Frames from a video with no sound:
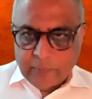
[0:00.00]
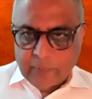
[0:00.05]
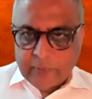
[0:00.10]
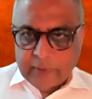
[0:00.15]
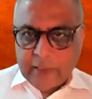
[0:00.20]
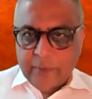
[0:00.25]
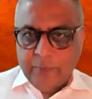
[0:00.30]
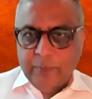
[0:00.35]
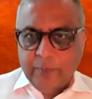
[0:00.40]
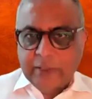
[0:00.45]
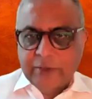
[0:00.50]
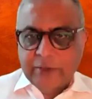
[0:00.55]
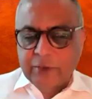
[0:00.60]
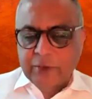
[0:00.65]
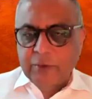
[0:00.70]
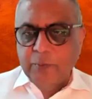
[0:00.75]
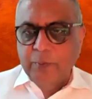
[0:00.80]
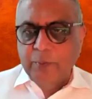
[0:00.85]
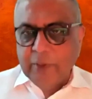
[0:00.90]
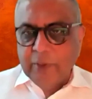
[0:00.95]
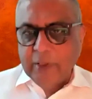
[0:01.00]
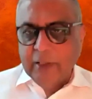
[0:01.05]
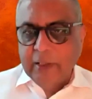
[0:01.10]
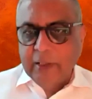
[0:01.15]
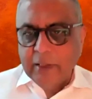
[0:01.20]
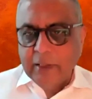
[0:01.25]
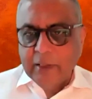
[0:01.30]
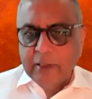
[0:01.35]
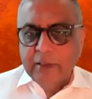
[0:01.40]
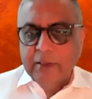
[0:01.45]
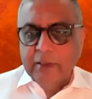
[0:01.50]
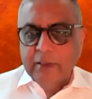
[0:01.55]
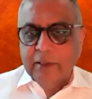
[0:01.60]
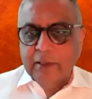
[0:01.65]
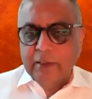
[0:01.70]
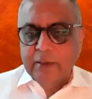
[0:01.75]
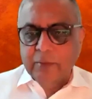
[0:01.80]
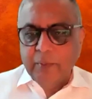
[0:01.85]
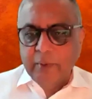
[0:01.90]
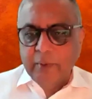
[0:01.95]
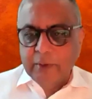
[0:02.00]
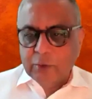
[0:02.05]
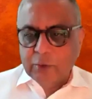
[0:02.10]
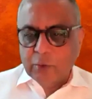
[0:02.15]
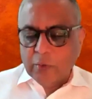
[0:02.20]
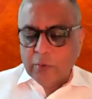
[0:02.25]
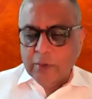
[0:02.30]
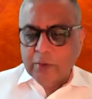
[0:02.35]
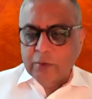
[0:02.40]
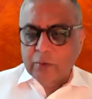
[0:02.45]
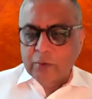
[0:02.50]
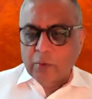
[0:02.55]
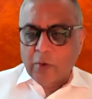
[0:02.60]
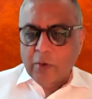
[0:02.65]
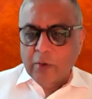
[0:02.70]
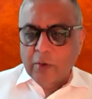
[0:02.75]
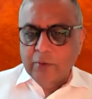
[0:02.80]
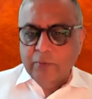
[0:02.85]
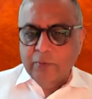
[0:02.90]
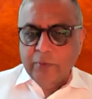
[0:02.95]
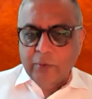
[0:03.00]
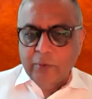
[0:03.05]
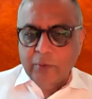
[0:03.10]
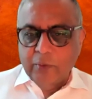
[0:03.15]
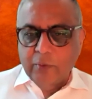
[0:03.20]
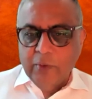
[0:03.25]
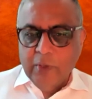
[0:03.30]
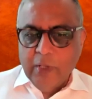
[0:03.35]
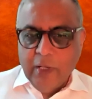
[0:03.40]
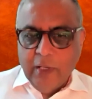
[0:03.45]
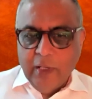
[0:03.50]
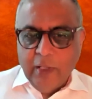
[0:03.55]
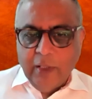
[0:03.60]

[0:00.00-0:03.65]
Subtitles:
Great pleasure to be here and be talking to all of you.